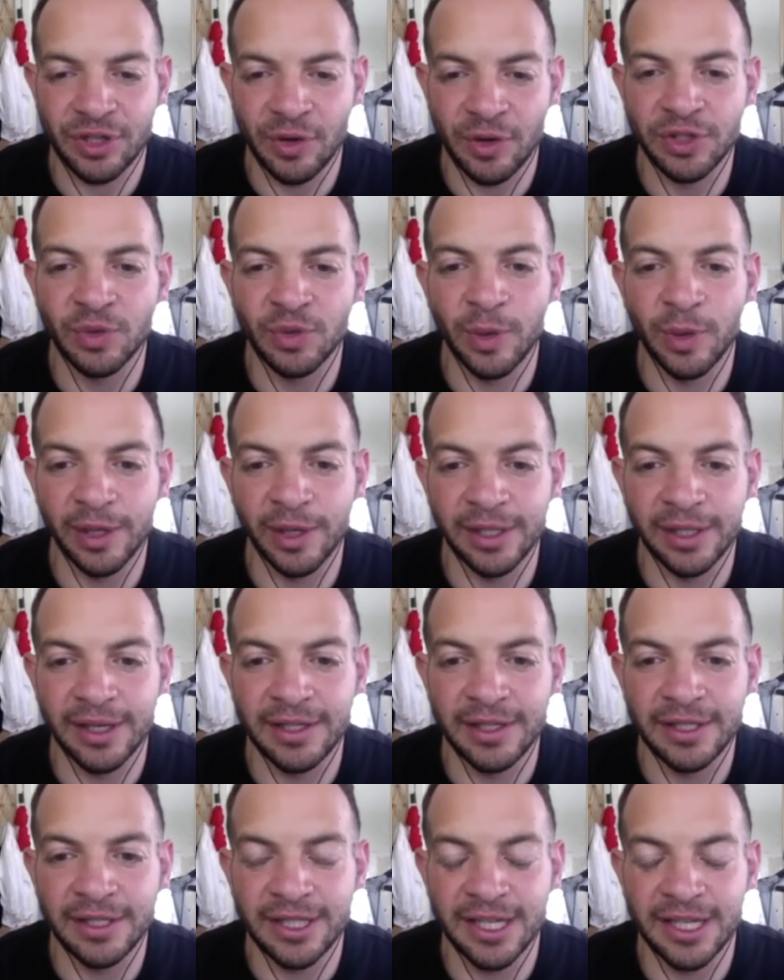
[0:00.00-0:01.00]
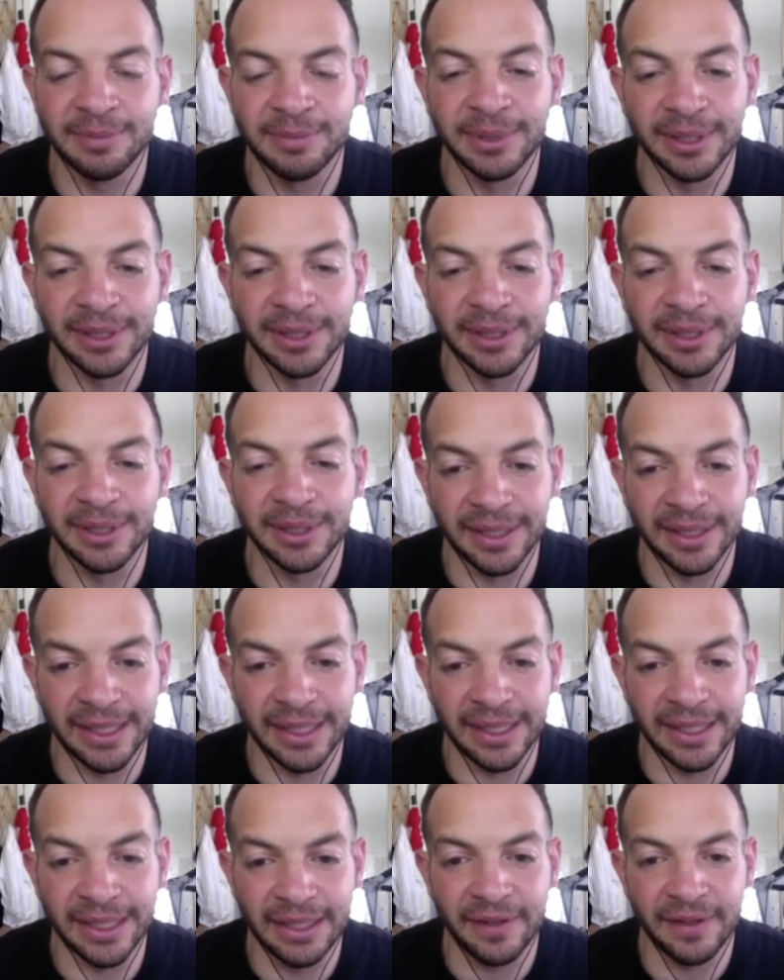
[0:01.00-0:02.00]
shows a willingness to
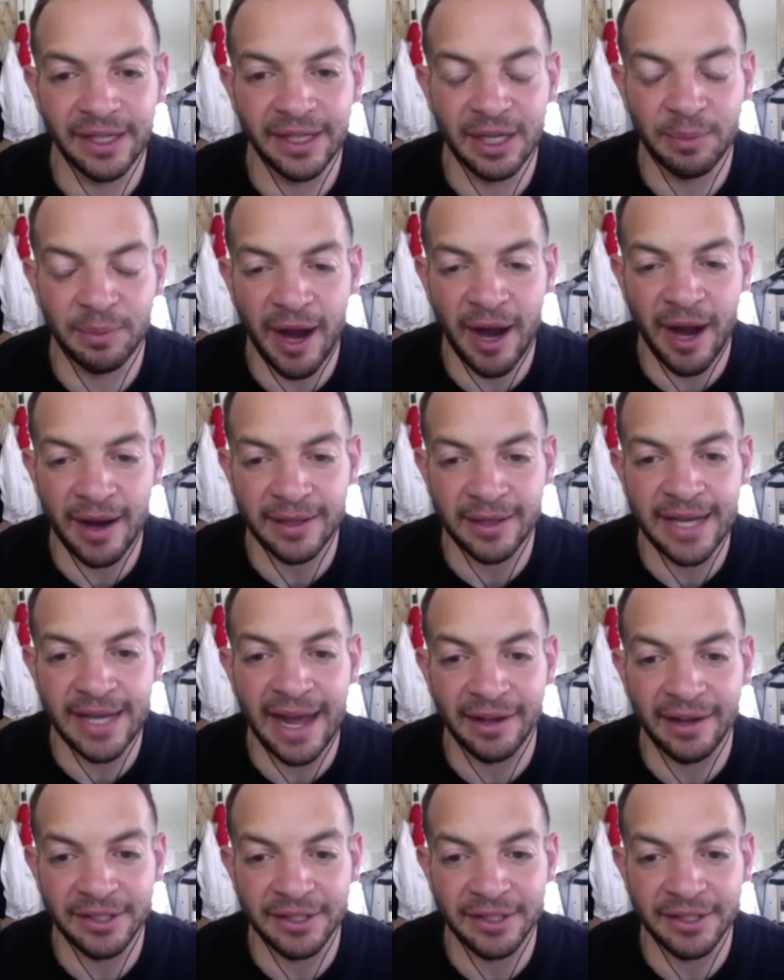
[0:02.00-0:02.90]
believe in a product